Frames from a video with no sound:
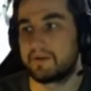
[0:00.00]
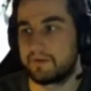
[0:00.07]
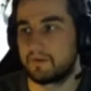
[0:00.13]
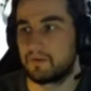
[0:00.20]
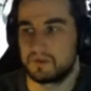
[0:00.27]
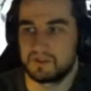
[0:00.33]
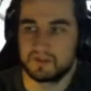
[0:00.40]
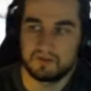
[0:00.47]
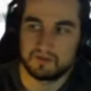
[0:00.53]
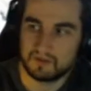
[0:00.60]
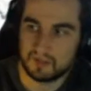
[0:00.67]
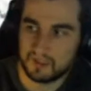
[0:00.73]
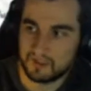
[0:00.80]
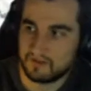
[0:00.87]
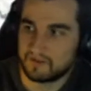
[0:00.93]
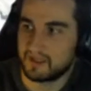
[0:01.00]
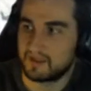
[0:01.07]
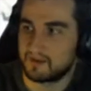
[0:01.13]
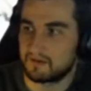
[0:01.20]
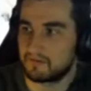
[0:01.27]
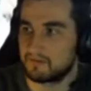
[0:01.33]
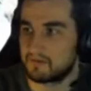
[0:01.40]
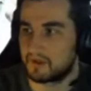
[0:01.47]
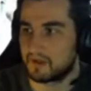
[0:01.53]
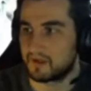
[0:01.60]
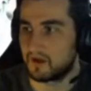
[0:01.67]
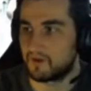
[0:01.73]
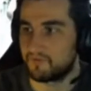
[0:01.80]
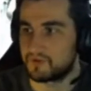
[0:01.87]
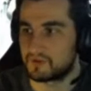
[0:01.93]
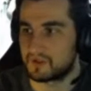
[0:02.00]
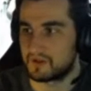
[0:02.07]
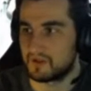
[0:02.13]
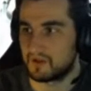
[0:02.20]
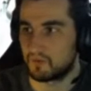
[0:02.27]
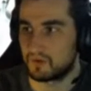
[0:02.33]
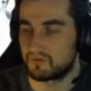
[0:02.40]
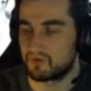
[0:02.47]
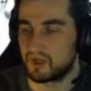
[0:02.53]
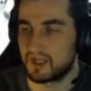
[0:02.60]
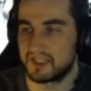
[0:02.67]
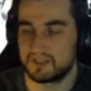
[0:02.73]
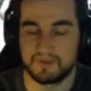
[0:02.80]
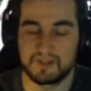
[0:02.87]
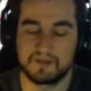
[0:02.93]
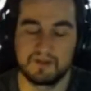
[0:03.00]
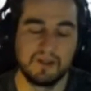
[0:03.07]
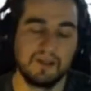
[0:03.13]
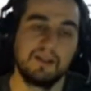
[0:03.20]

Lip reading: which is like then obvious that they will realize. But